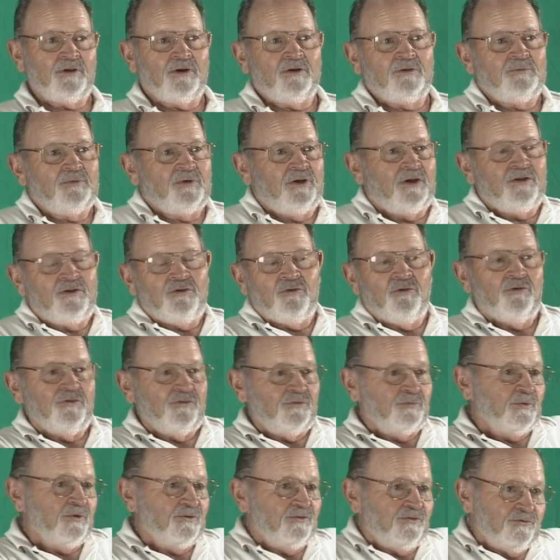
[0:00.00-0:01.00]
I mean, I know
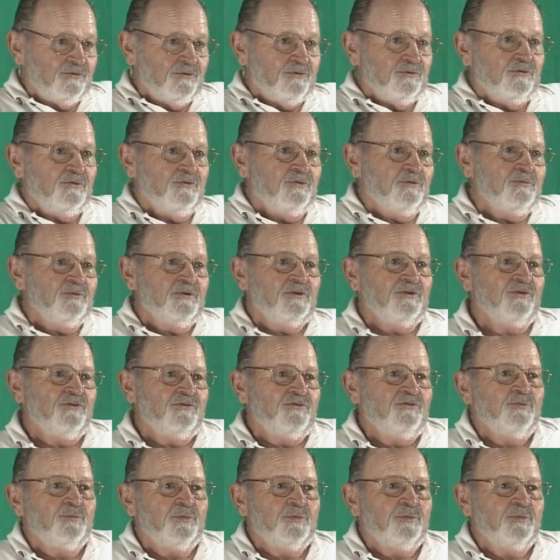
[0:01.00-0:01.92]
as much as you do because you